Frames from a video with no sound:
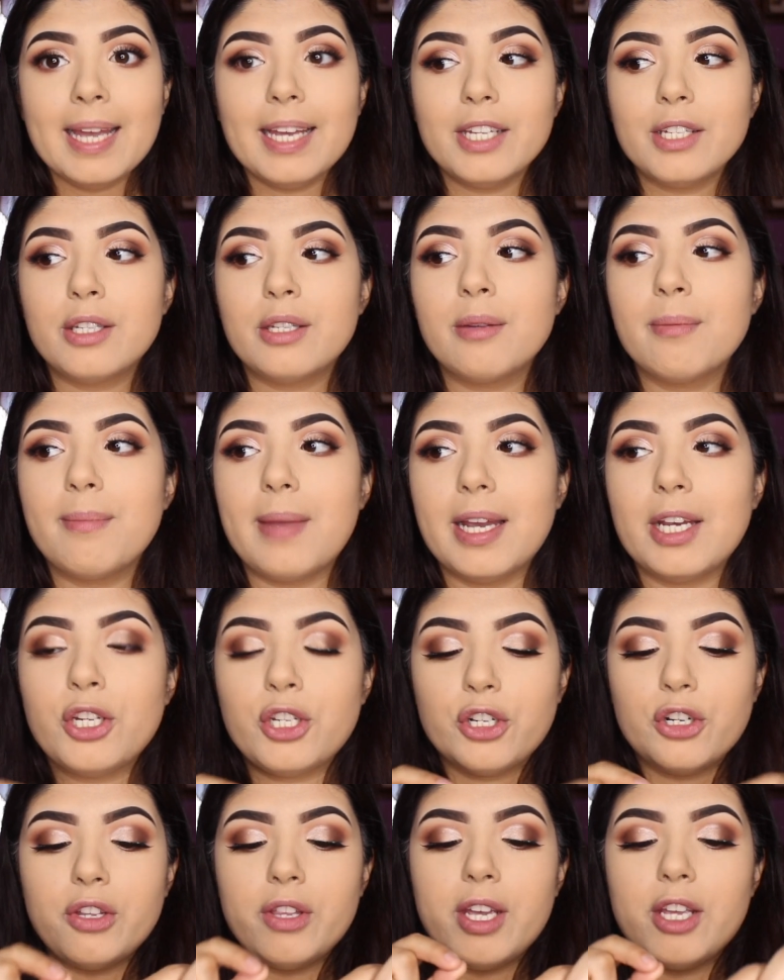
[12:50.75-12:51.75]
is to make
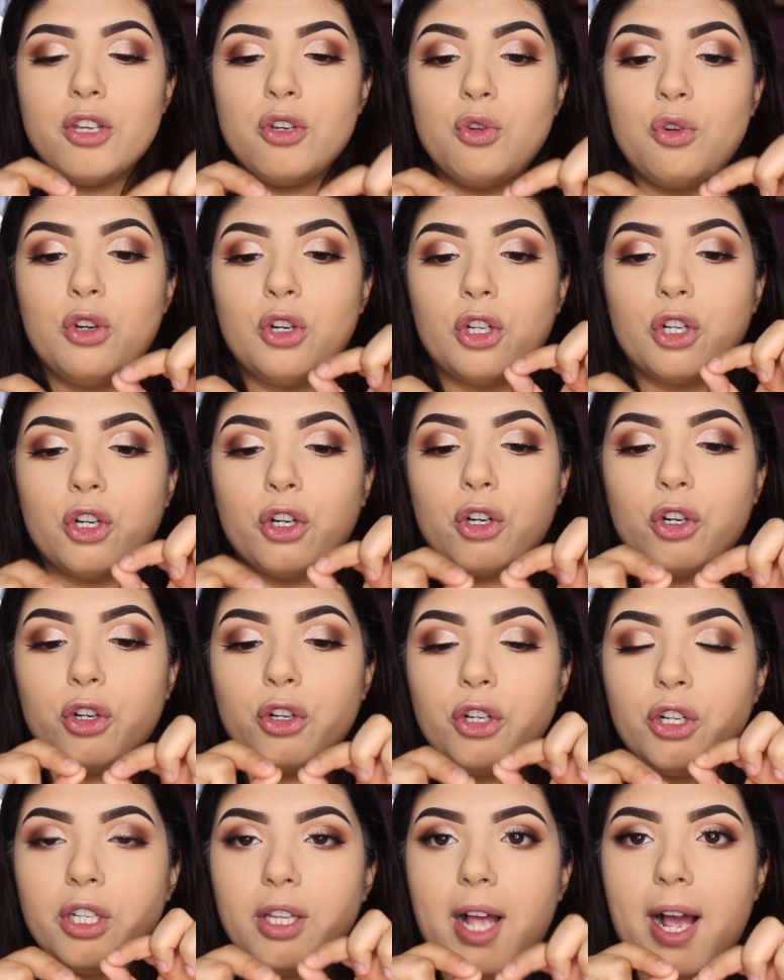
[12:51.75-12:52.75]
sure that you
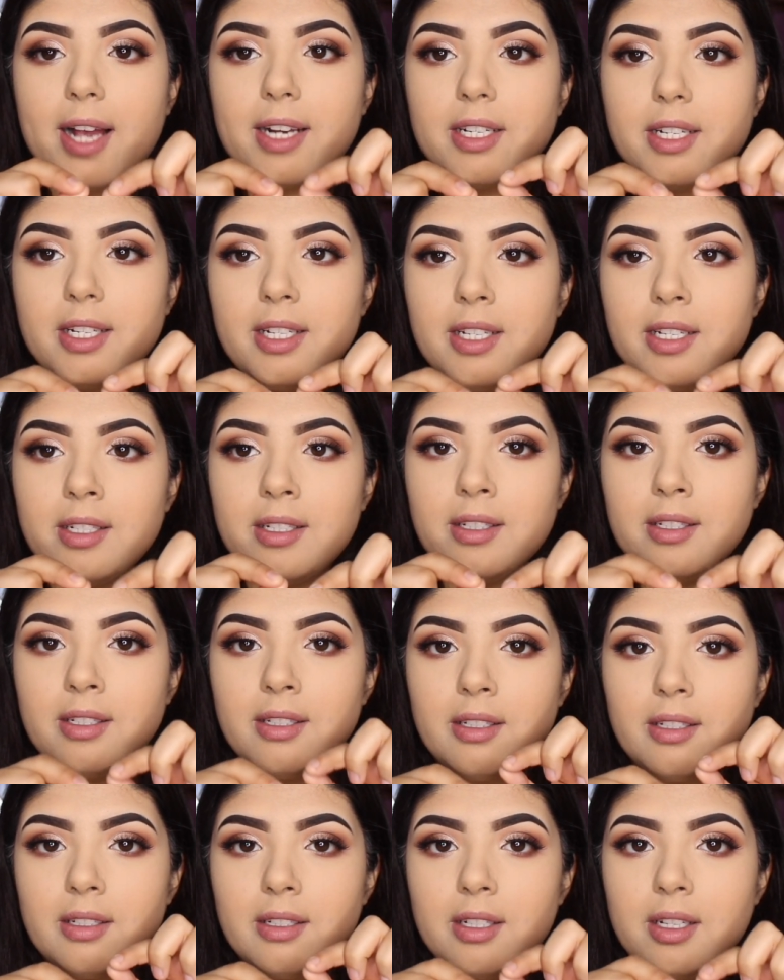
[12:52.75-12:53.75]
curl your
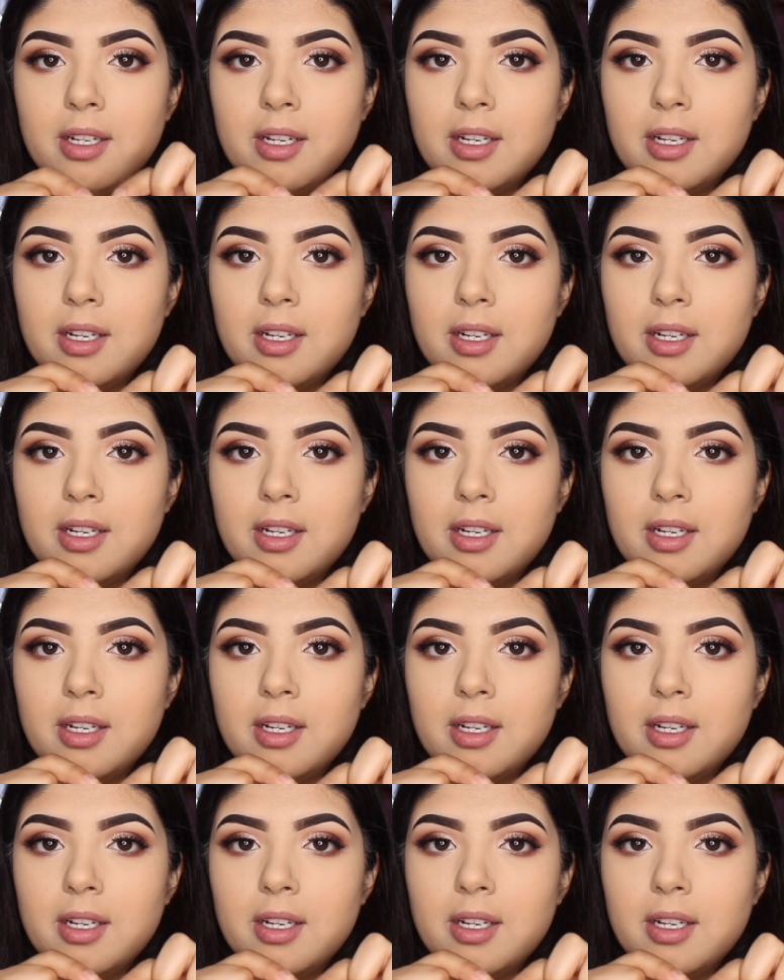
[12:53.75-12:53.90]
lashes